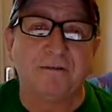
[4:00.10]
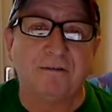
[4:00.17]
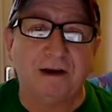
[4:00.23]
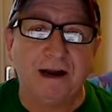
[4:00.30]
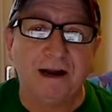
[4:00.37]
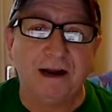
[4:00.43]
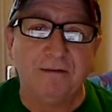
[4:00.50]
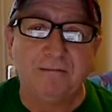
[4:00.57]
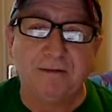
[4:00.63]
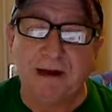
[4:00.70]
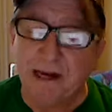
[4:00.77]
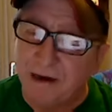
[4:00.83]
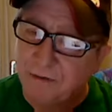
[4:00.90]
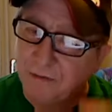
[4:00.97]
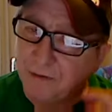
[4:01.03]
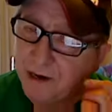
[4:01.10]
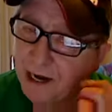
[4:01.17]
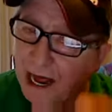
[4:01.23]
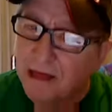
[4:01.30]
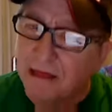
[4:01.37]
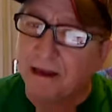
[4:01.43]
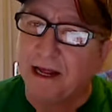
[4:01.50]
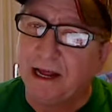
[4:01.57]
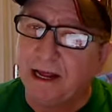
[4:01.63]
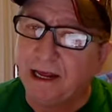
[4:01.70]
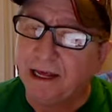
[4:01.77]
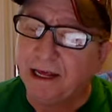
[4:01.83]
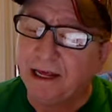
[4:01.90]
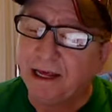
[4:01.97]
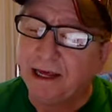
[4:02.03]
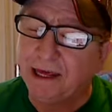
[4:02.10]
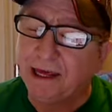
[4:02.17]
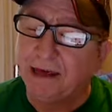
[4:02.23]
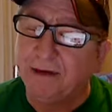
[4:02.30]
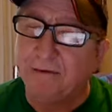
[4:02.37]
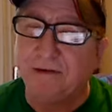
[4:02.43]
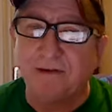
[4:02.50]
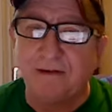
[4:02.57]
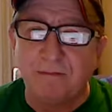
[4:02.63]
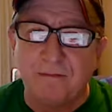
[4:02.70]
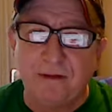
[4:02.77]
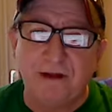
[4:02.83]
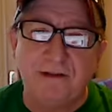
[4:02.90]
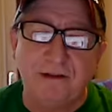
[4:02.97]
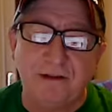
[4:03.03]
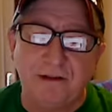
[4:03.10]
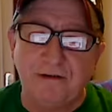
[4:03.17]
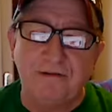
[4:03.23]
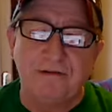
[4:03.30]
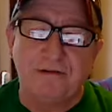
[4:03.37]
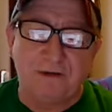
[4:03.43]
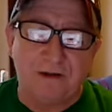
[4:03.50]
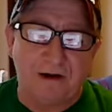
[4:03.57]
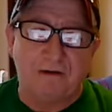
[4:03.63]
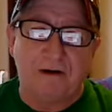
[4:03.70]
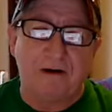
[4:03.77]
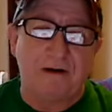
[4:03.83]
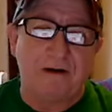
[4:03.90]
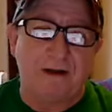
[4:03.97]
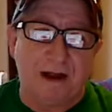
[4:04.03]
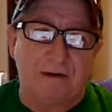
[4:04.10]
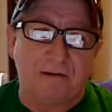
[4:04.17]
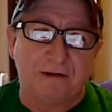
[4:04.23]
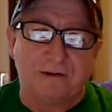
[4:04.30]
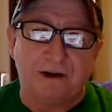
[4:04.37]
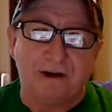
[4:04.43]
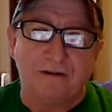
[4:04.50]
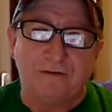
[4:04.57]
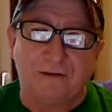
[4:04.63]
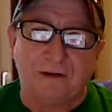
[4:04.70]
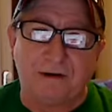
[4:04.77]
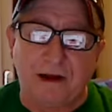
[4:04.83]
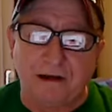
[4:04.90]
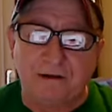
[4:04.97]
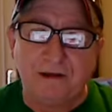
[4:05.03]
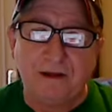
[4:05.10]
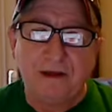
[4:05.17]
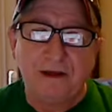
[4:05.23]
what? But in reality, it was a bunch of Jews sitting around a table trying to figure out